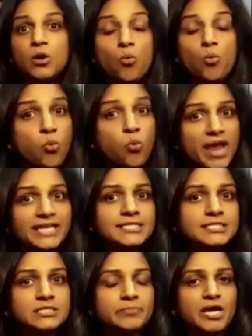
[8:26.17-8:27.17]
when does
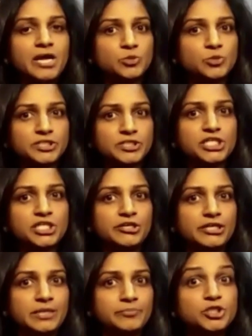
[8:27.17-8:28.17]
a plant
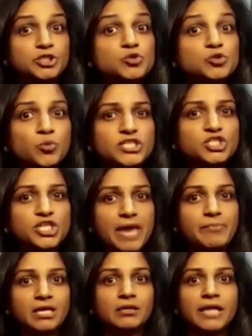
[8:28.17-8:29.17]
particularly produce which
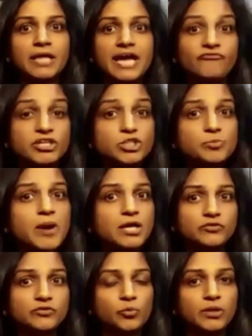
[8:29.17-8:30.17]
chemical and which part
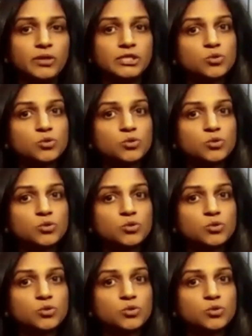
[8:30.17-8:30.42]
of the world?